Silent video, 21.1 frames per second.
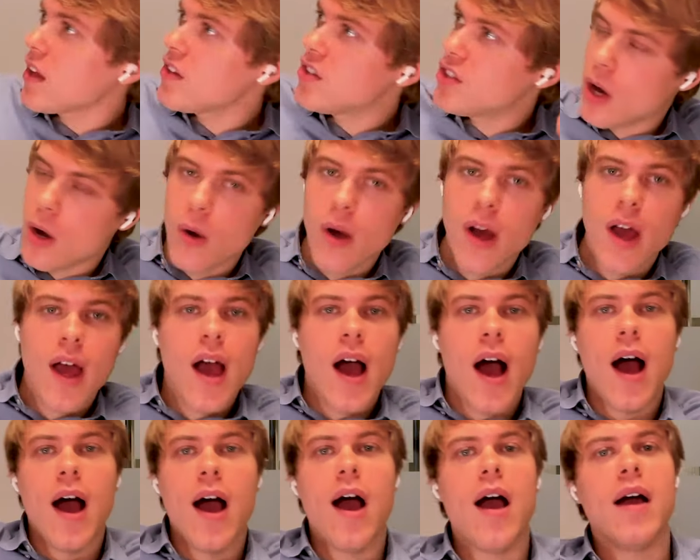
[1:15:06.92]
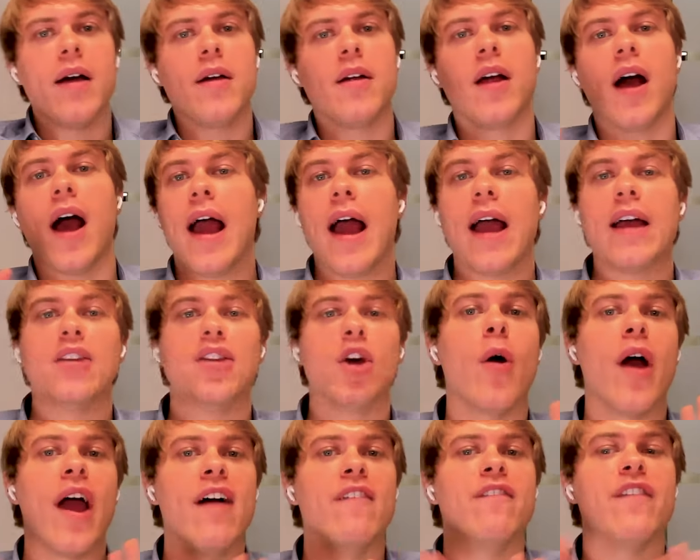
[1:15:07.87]
So uh, I, don't
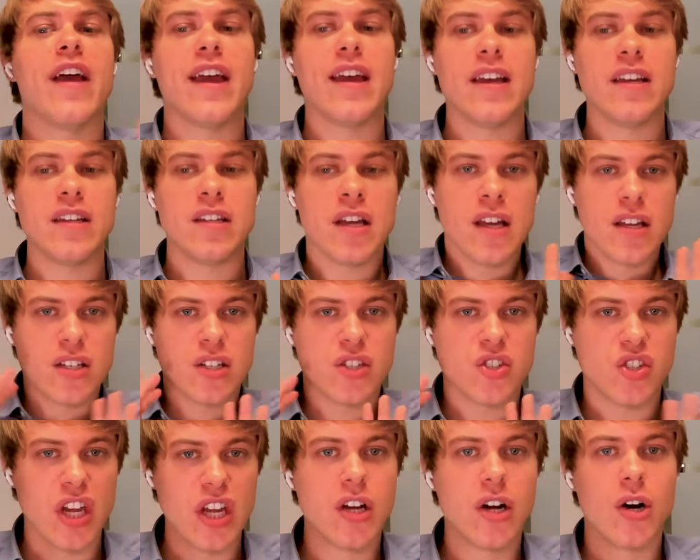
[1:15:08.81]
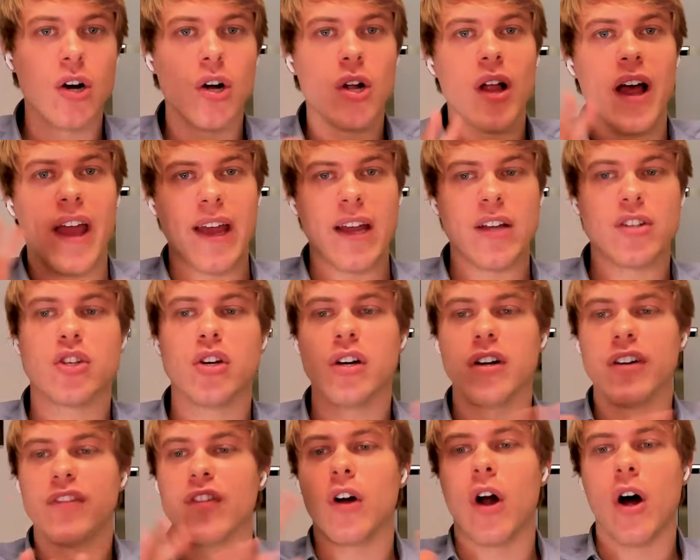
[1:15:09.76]
have a single
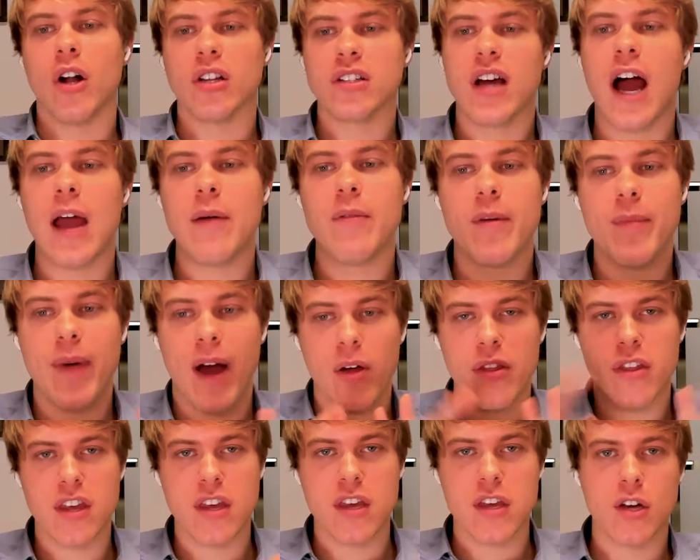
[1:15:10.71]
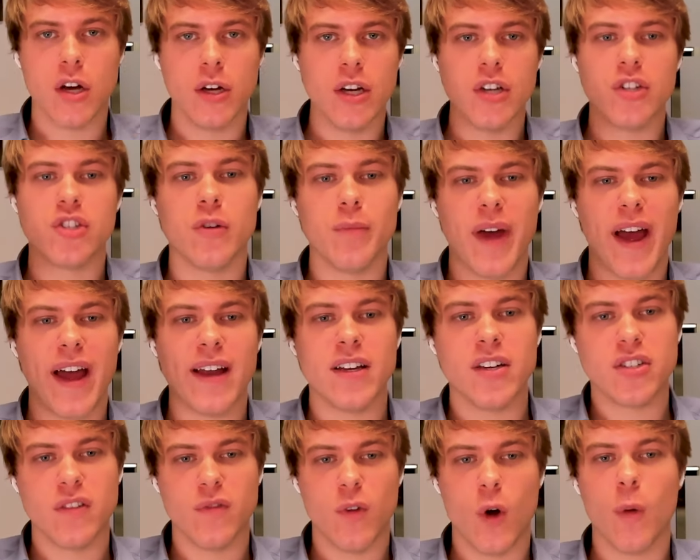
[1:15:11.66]
answer for all time about the goodness or
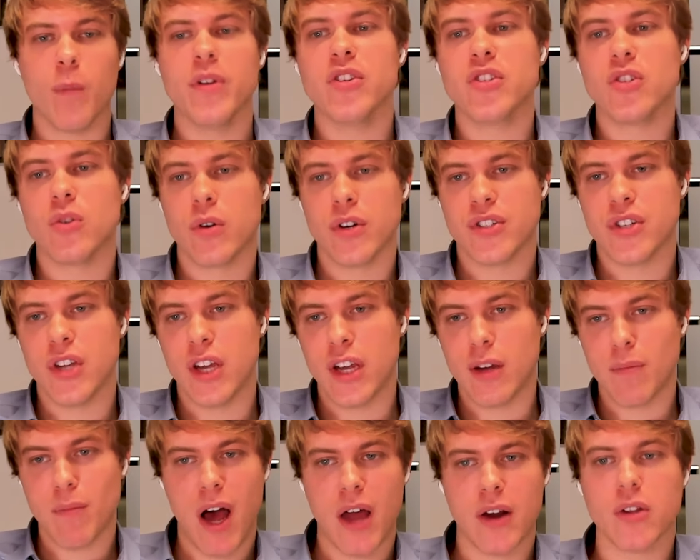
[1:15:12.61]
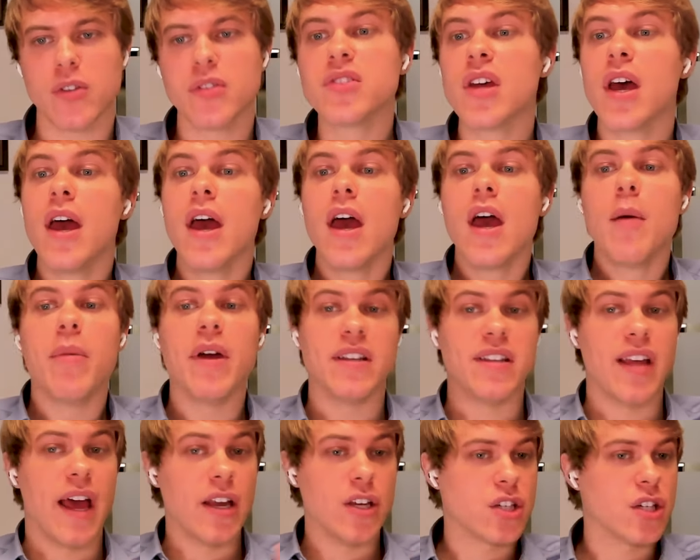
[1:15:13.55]
badness of open sourcing models
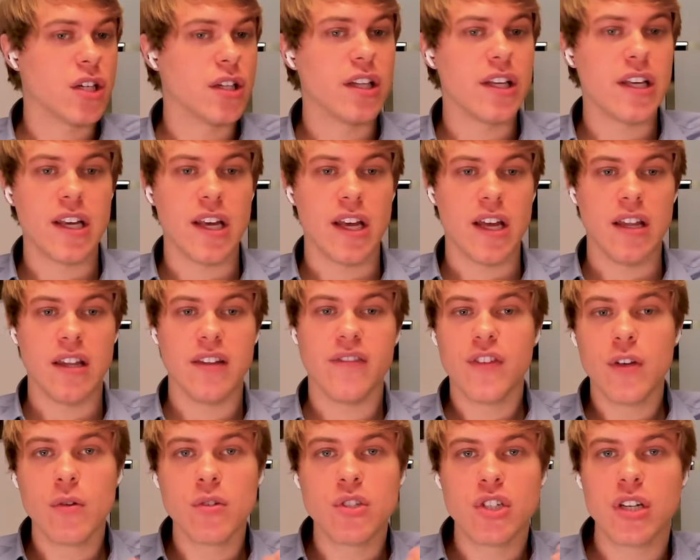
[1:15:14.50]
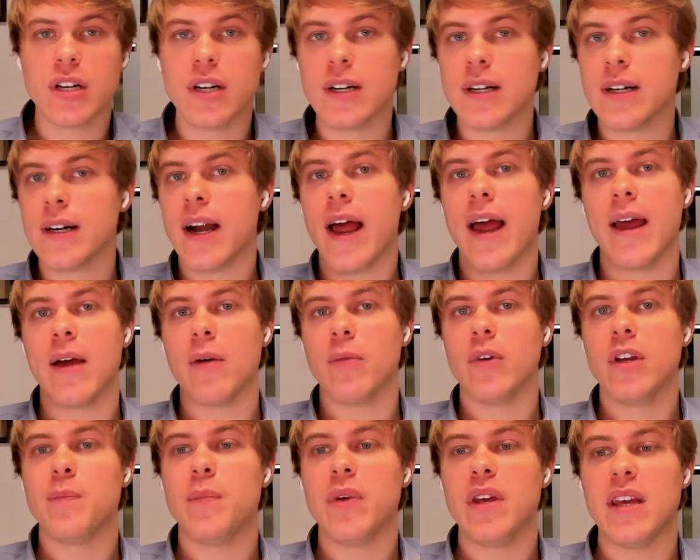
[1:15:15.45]
potentially in the future it
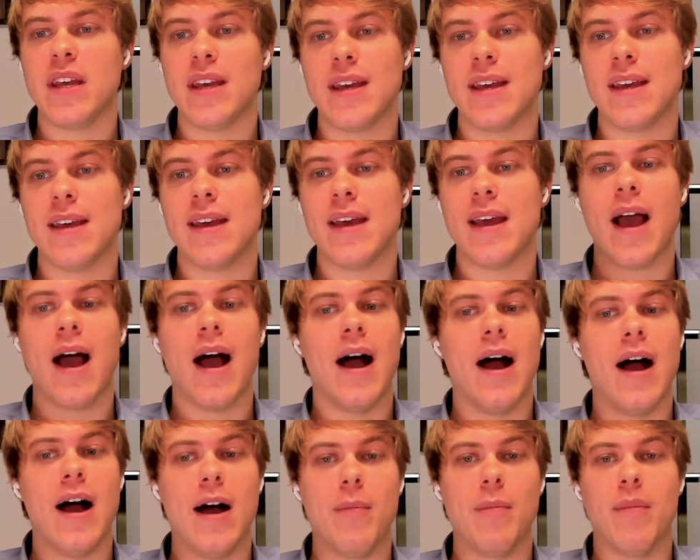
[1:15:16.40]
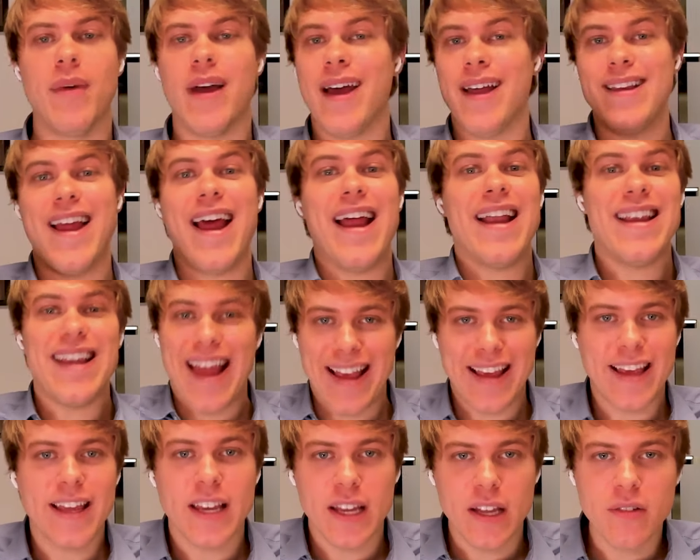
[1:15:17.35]
would be um, a net
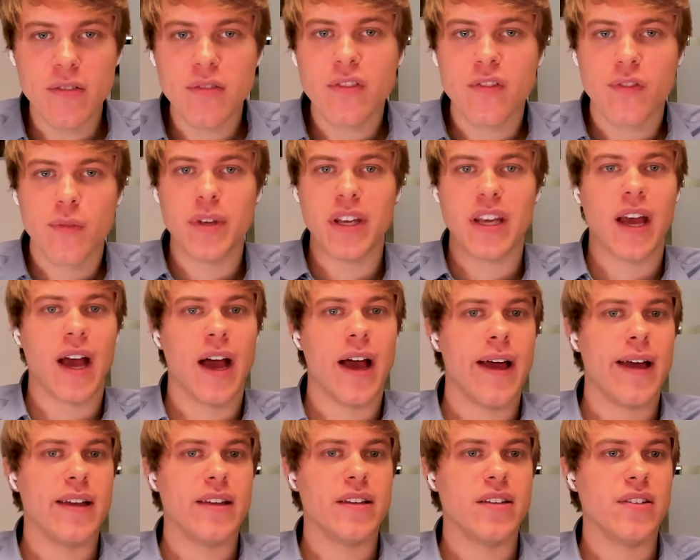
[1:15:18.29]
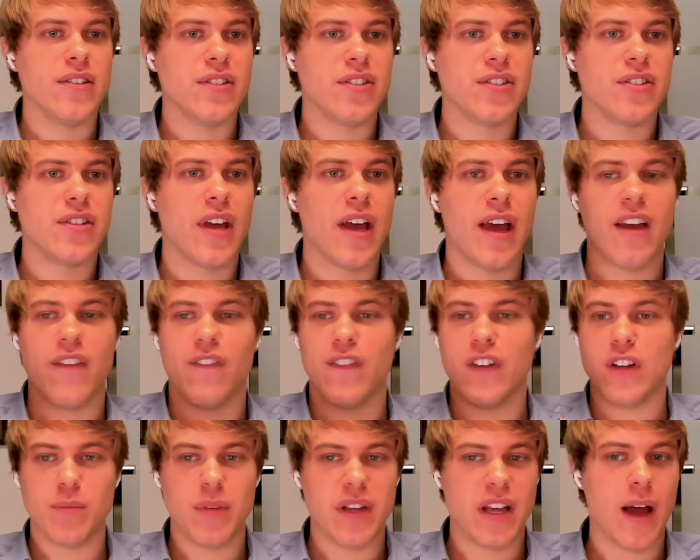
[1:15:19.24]
negative because uh, if
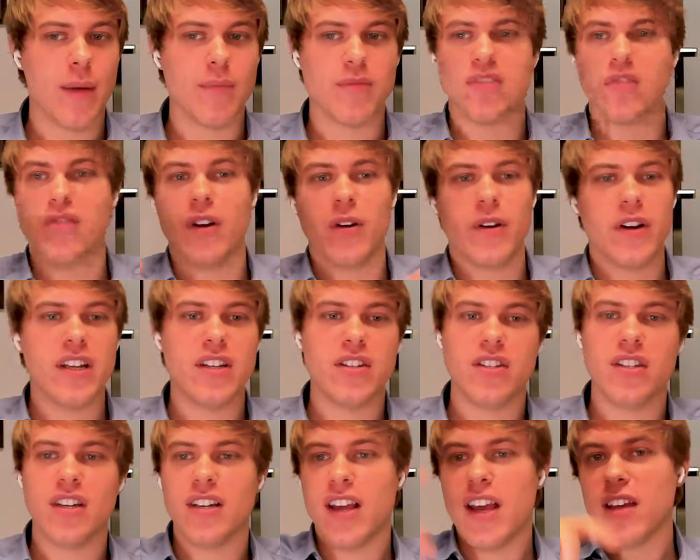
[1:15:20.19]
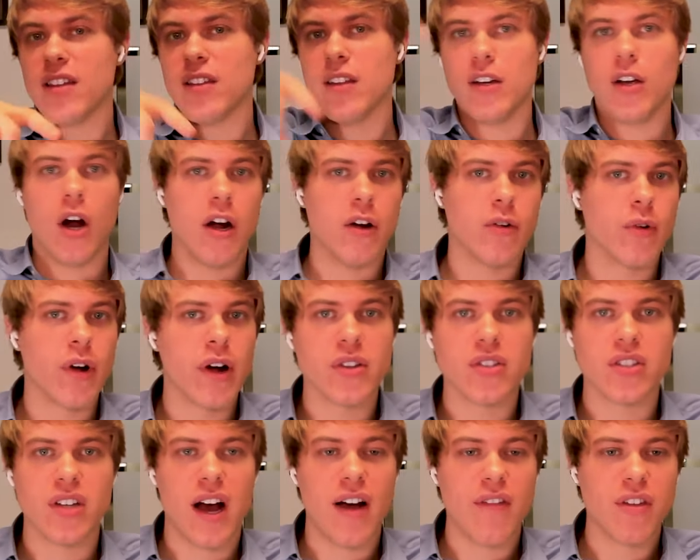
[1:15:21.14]
it becomes very easy to take the
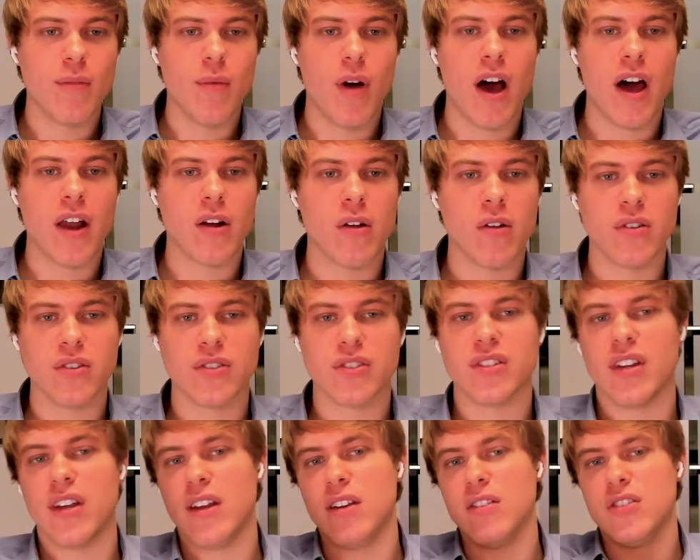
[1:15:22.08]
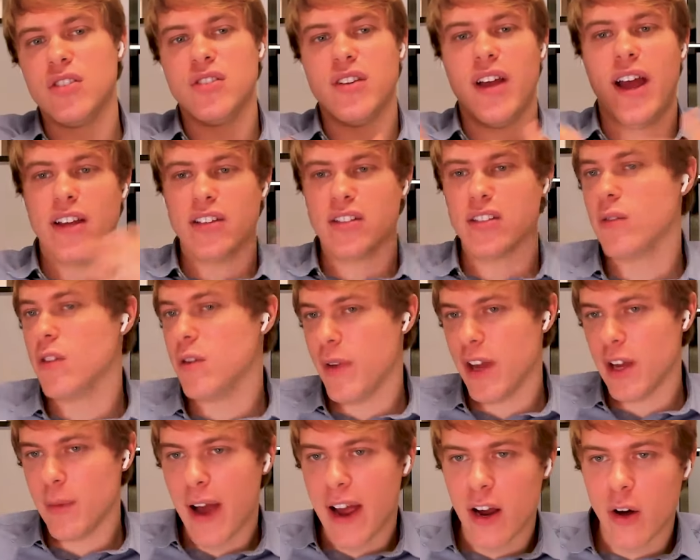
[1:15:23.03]
guardrails off the models and just ask them to
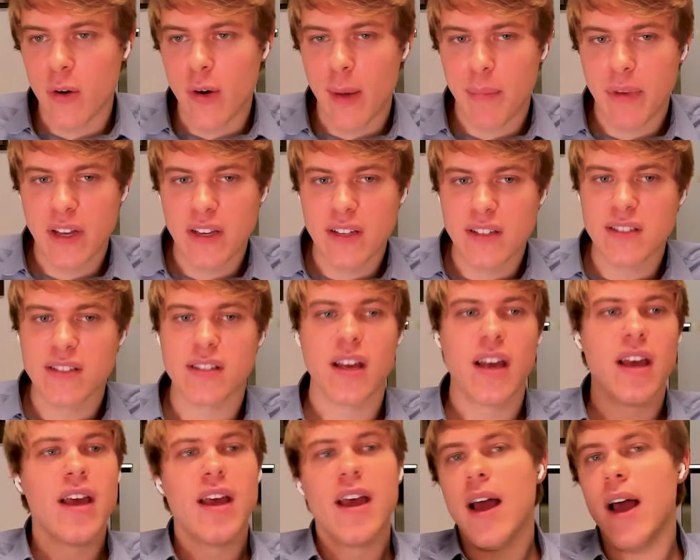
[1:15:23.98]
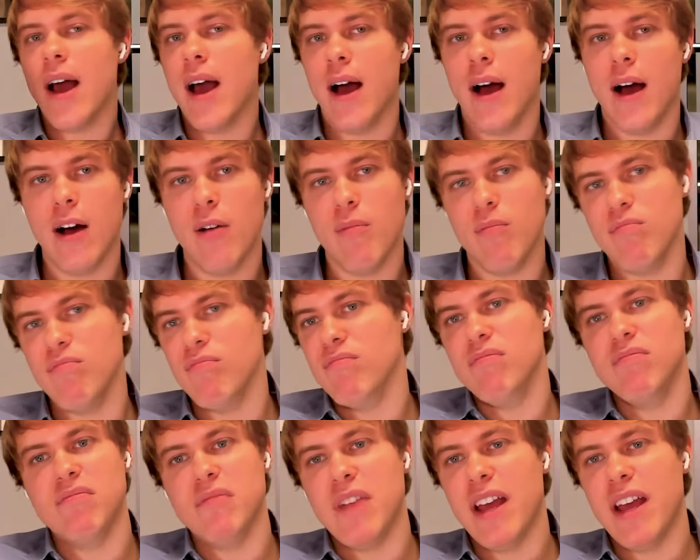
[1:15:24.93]
make bioweapons um,